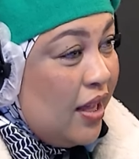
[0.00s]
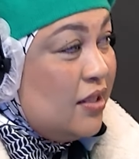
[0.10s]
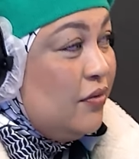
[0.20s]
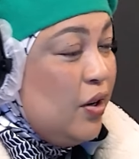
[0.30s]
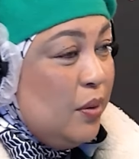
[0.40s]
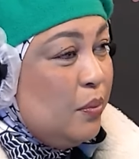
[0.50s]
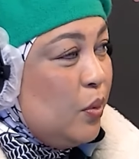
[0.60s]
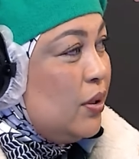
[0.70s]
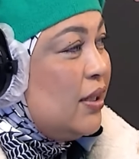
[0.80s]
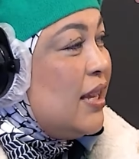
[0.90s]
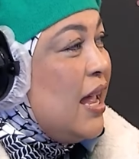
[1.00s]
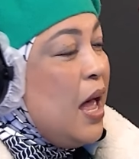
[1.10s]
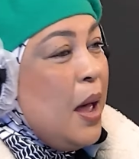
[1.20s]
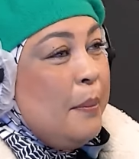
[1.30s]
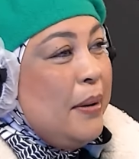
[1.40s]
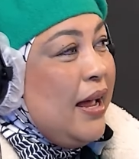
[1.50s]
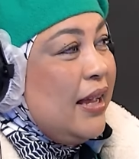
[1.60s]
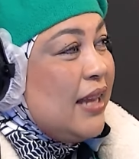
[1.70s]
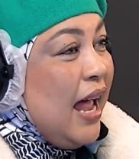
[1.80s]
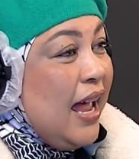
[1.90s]
That's very important.
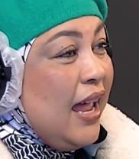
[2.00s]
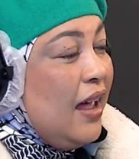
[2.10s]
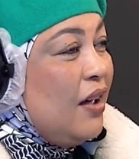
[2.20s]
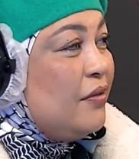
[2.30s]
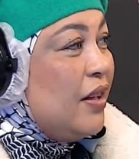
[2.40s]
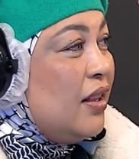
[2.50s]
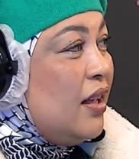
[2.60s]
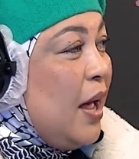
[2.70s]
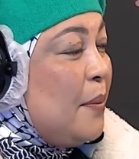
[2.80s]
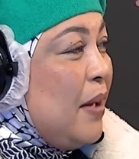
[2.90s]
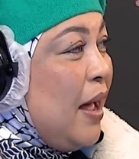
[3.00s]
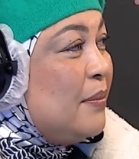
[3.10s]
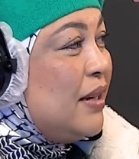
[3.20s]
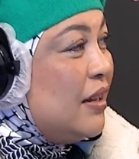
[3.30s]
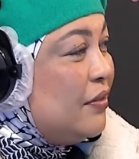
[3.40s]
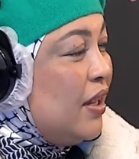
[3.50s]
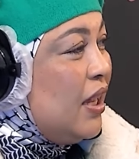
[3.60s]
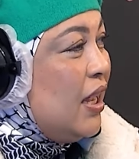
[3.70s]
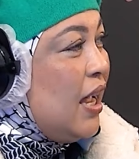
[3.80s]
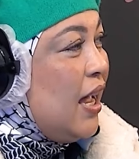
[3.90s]
But I have I'm
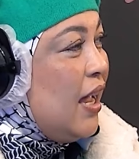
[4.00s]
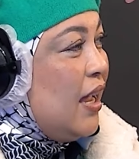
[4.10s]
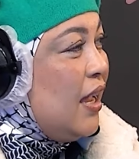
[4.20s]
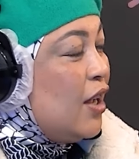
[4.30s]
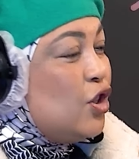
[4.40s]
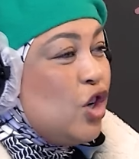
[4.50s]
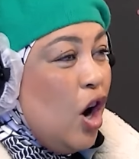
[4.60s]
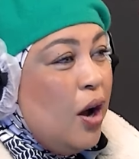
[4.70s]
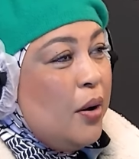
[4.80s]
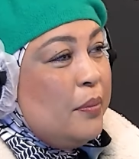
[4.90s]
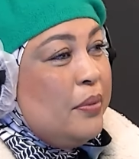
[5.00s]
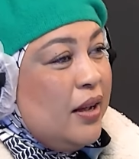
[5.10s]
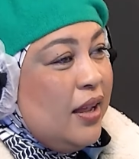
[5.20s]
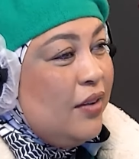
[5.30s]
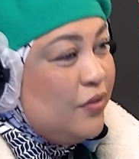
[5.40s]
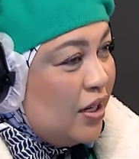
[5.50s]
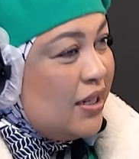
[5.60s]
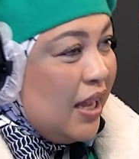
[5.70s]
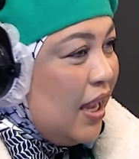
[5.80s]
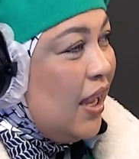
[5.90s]
living a job every
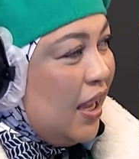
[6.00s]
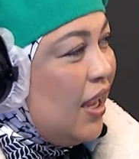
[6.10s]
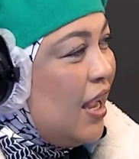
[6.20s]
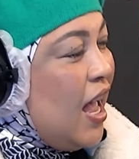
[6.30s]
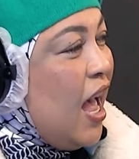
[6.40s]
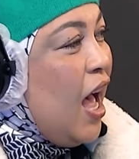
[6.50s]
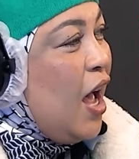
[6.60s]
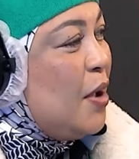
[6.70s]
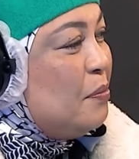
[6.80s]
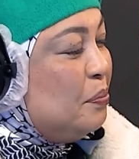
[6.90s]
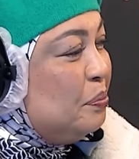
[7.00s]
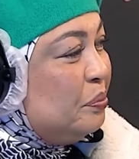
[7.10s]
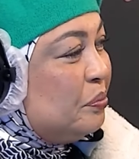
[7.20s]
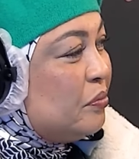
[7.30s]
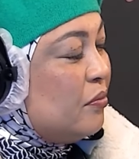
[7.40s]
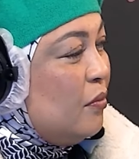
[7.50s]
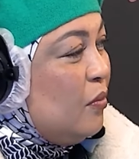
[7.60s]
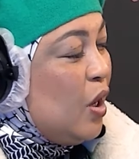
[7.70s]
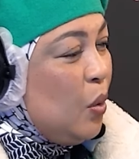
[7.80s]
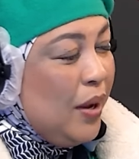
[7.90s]
day,
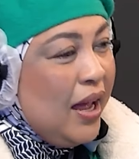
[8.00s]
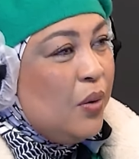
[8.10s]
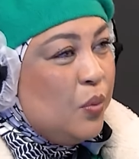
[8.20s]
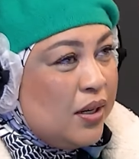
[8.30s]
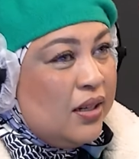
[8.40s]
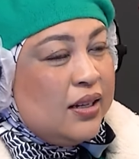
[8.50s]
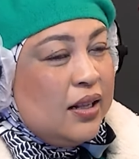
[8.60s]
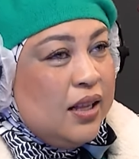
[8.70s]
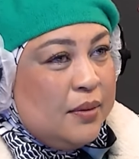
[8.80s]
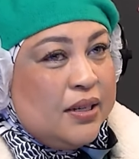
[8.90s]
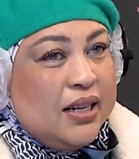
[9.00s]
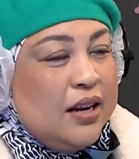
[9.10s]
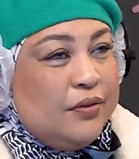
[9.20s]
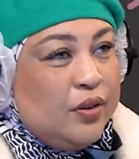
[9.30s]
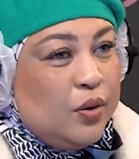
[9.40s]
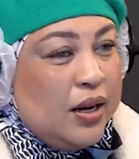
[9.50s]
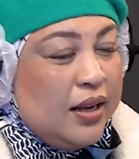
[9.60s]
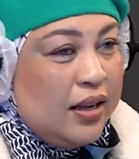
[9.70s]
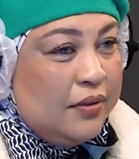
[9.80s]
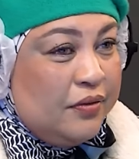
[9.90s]
where I work. Alhamdulillah for
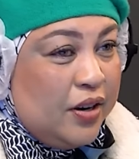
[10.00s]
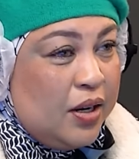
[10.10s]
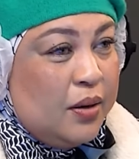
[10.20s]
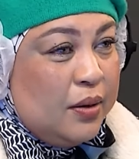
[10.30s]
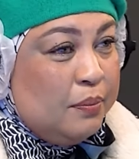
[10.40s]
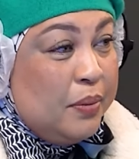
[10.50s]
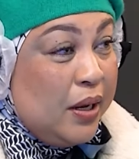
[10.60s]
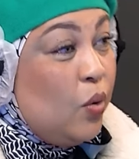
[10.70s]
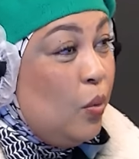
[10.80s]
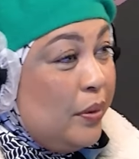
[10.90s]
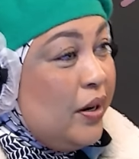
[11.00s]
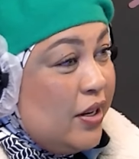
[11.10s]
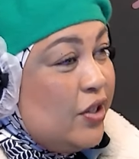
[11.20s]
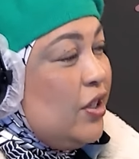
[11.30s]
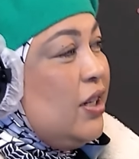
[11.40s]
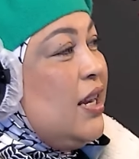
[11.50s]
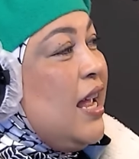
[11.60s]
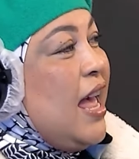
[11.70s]
a very big corporation.